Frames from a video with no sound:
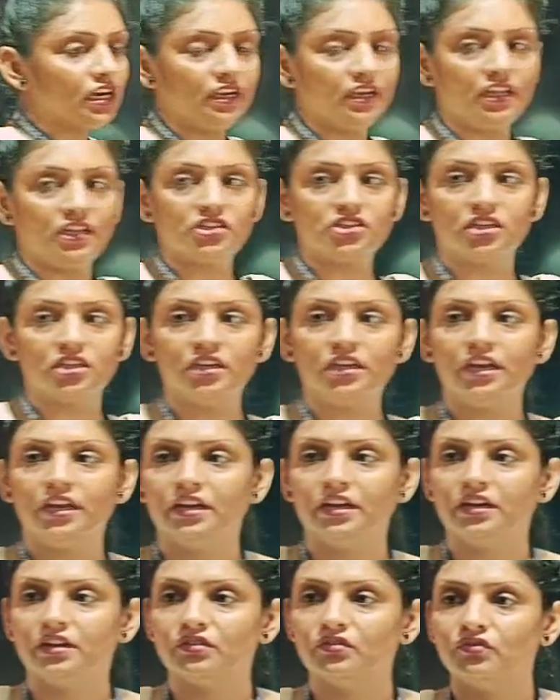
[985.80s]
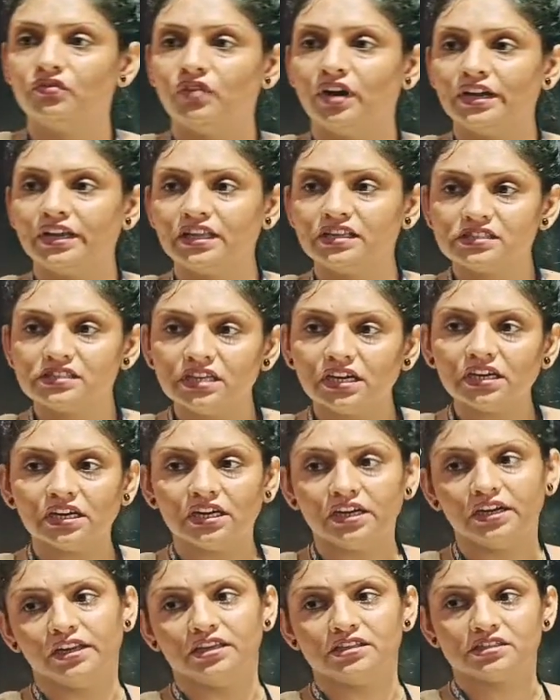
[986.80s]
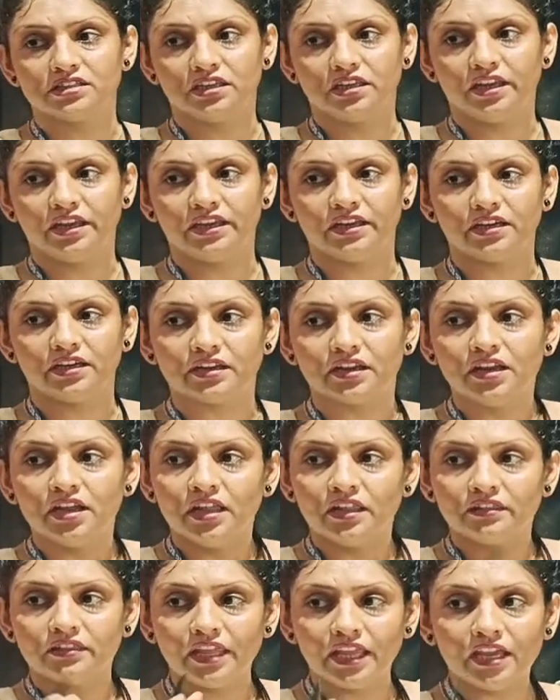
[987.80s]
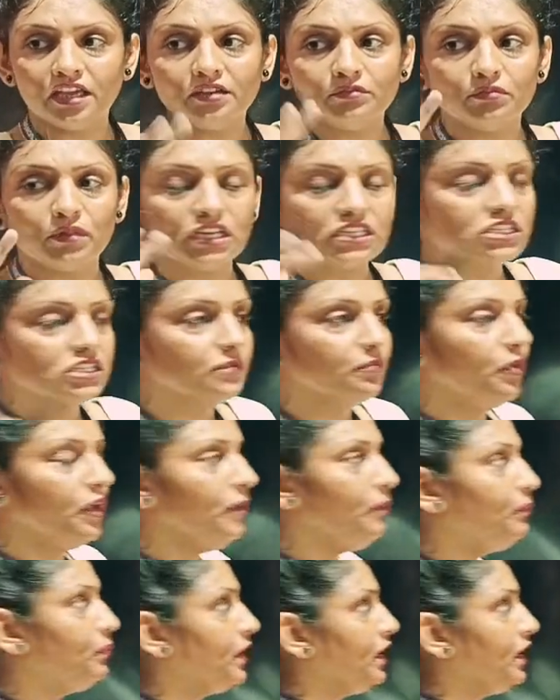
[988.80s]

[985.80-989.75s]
condition here? What is the condition here? There must be